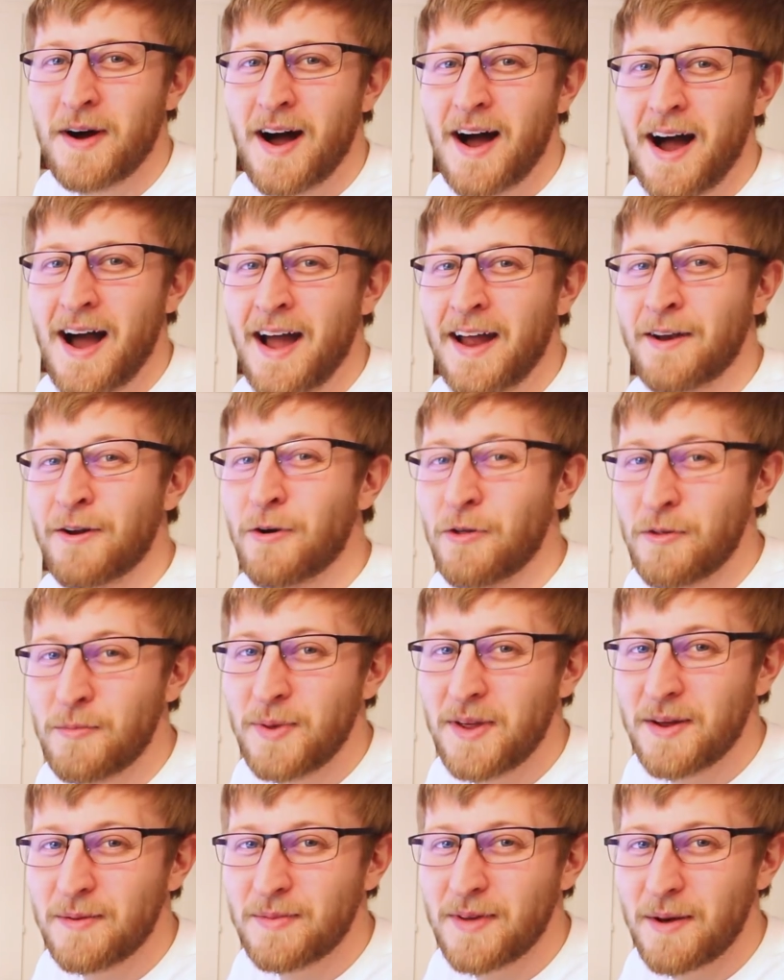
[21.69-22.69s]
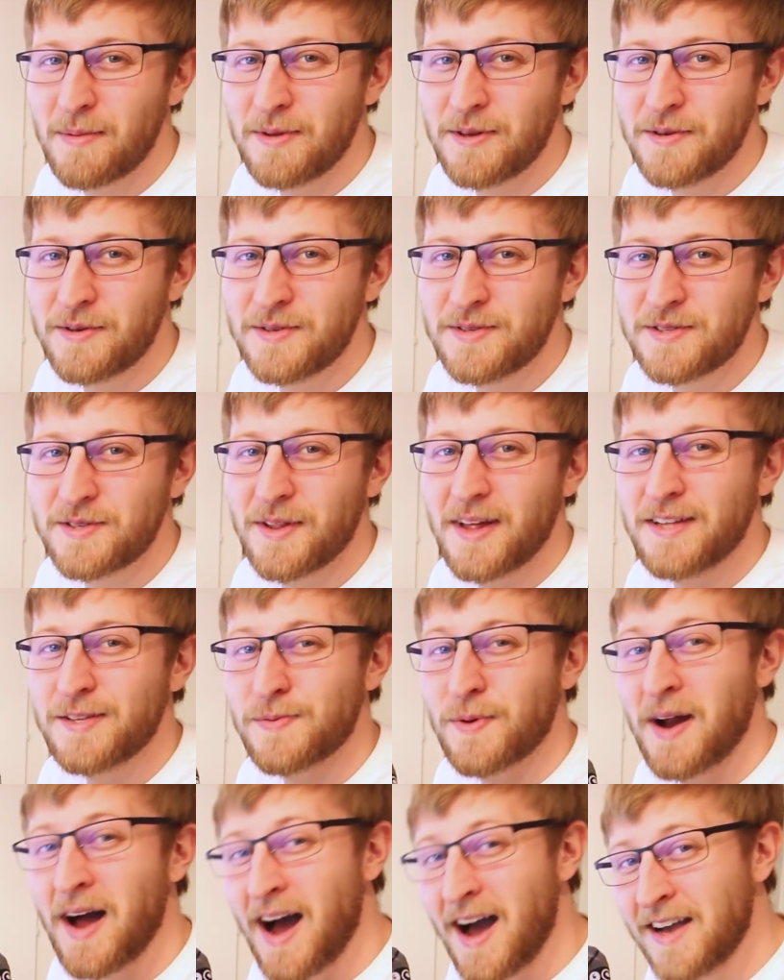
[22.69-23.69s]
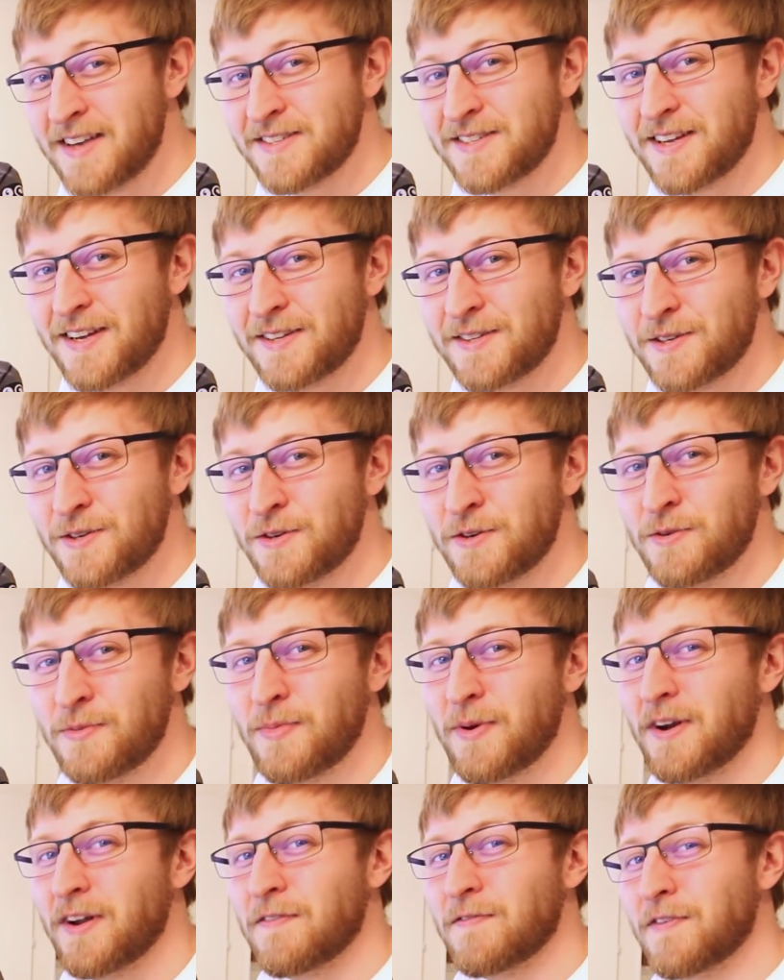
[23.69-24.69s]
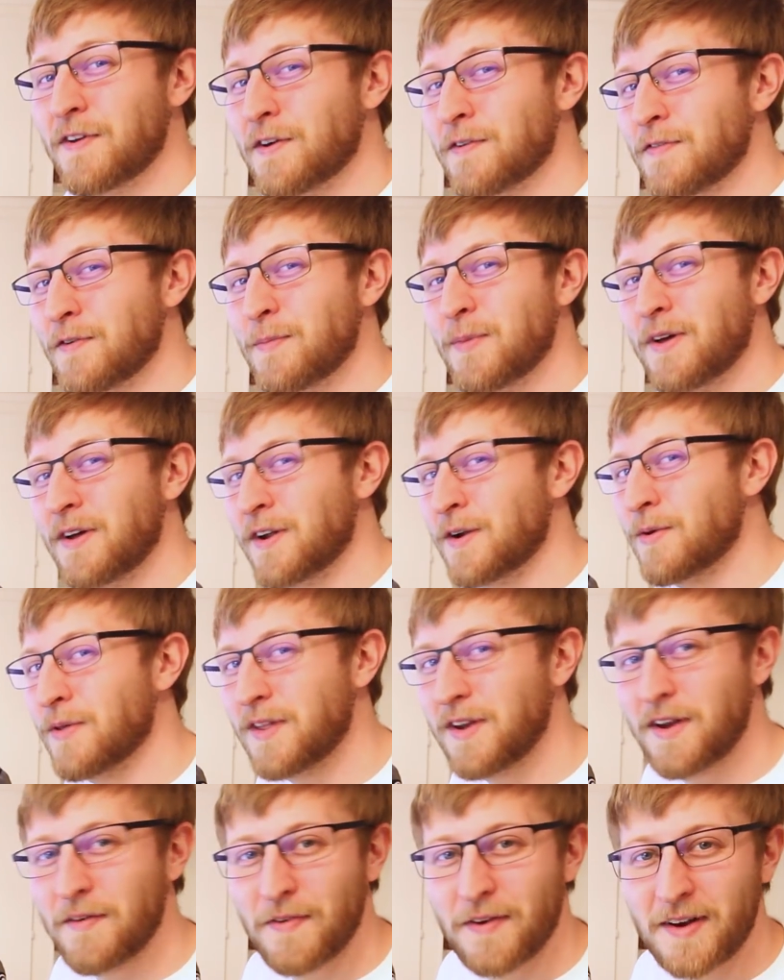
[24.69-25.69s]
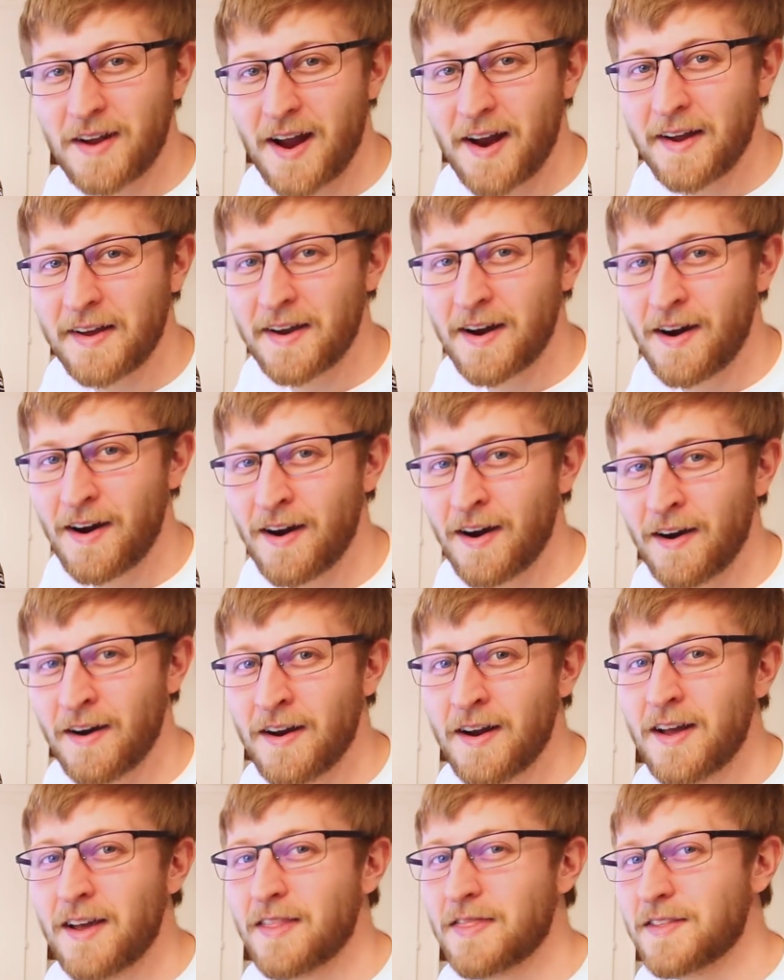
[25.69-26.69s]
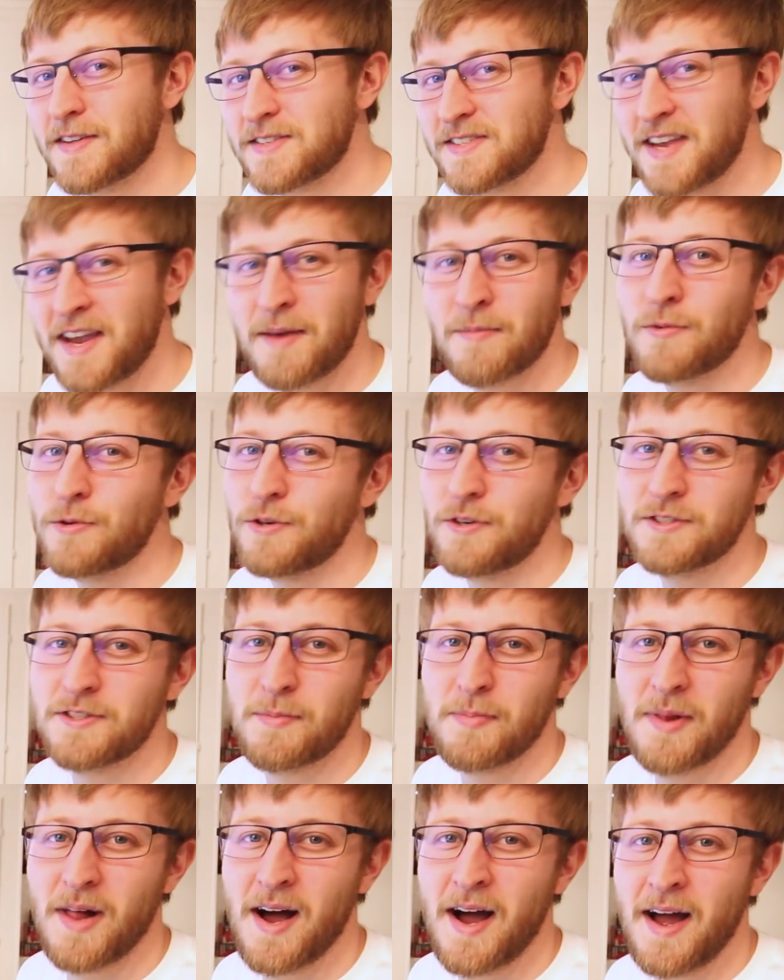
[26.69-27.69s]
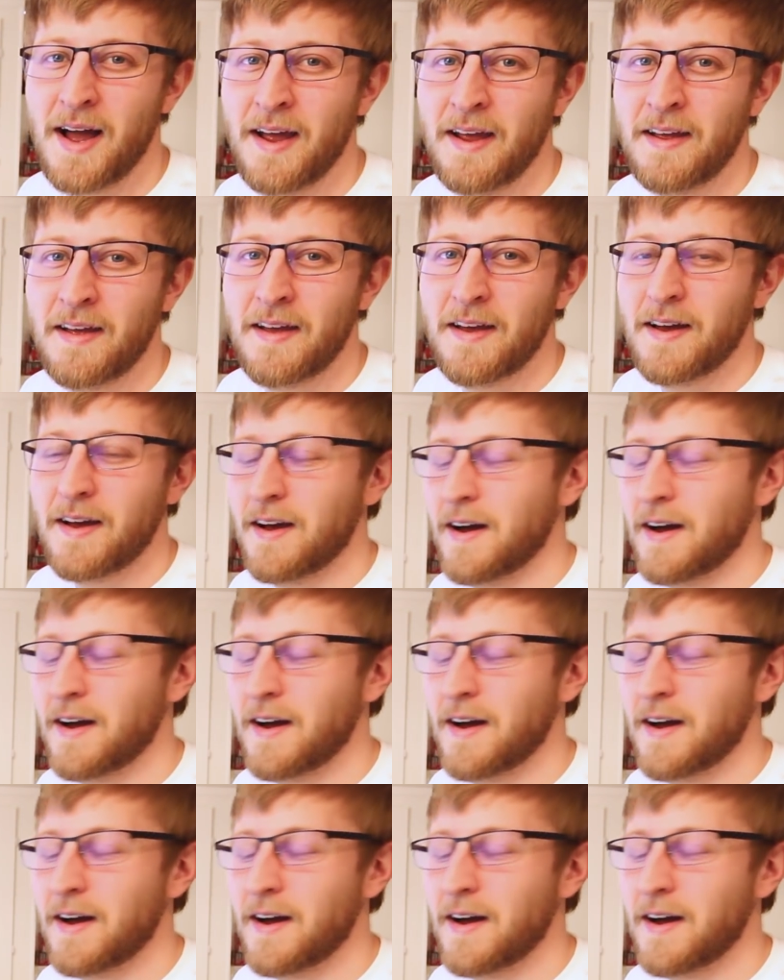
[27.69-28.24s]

I know the BMWs, so that's what I stick to. But if you're familiar with a different kind of car, the same rules apply.